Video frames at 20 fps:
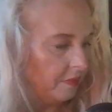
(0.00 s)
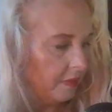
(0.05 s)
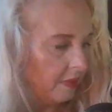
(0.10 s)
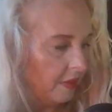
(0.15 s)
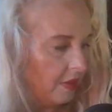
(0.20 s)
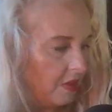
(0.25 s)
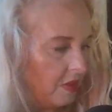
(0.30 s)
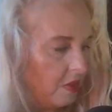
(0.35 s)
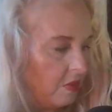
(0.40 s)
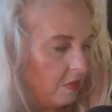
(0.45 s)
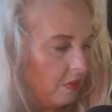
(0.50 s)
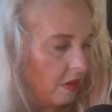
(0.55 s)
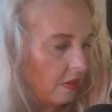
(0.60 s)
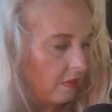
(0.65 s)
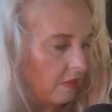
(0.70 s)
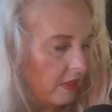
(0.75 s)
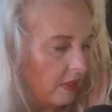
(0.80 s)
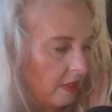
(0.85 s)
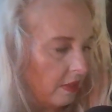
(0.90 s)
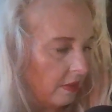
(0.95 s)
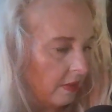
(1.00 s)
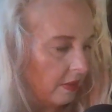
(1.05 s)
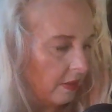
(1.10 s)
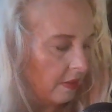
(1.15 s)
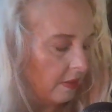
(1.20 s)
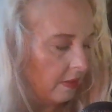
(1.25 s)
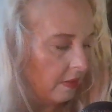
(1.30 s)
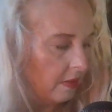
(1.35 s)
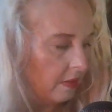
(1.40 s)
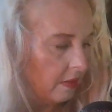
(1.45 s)
You are
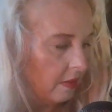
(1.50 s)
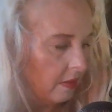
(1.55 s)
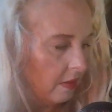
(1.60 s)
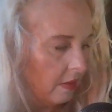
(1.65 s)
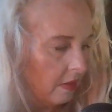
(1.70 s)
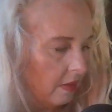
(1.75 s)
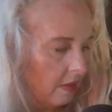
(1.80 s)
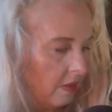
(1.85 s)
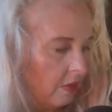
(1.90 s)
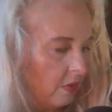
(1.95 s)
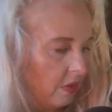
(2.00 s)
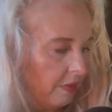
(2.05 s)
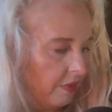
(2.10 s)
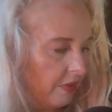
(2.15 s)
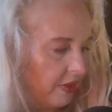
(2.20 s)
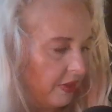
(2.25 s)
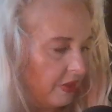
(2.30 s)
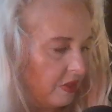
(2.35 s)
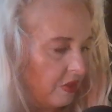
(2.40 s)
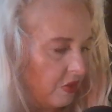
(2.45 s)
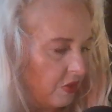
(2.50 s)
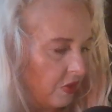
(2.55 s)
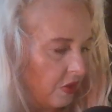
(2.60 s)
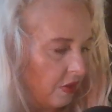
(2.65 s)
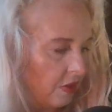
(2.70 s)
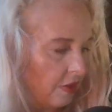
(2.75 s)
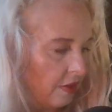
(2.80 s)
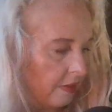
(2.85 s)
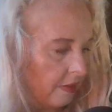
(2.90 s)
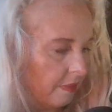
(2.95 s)
resilient. You are very
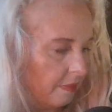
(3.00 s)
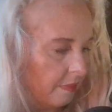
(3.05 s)
strong.